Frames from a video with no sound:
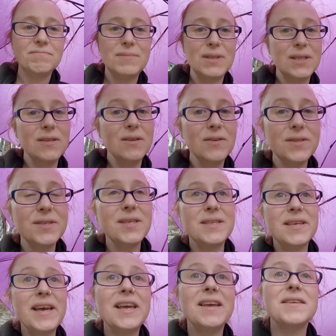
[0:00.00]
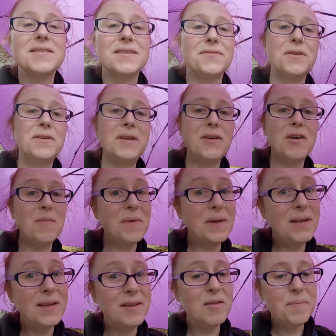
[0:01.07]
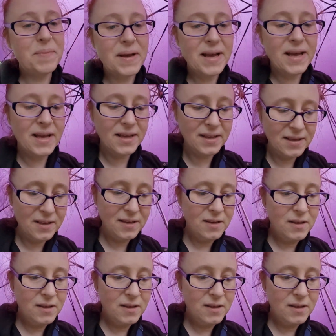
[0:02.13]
But not today, because I've only got my little bag.